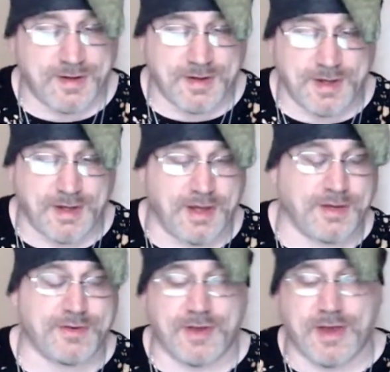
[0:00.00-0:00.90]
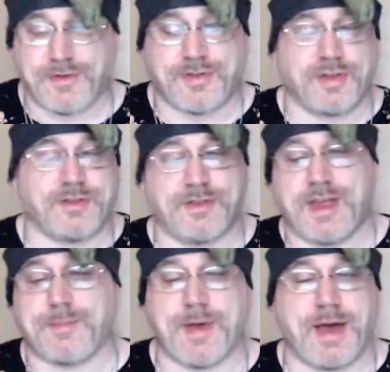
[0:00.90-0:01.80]
It's everything's in
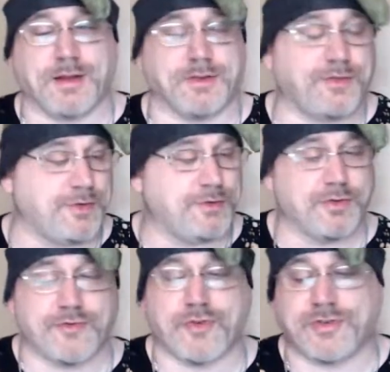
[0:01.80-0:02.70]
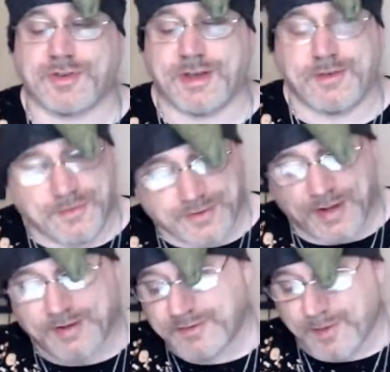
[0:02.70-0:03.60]
that balance. The universe gives, it
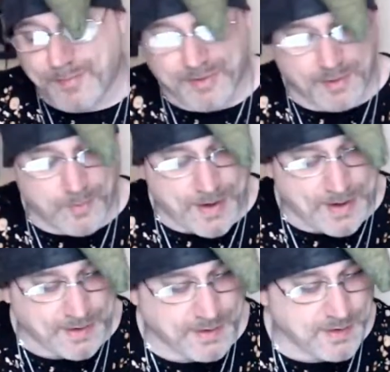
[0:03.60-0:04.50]
takes something away.